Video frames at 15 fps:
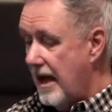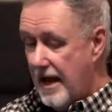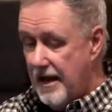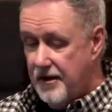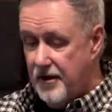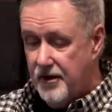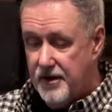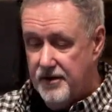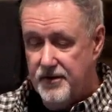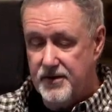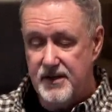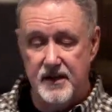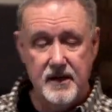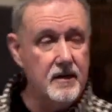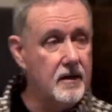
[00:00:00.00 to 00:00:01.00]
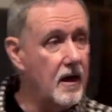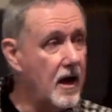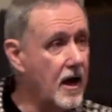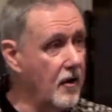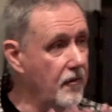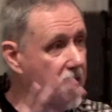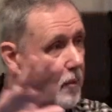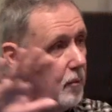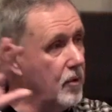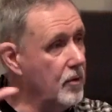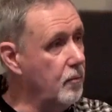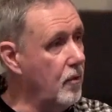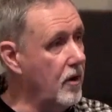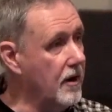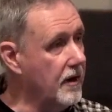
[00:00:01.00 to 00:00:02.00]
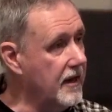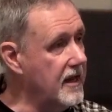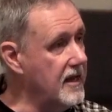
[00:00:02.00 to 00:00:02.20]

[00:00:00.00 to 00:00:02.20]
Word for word: And you can see how that would work.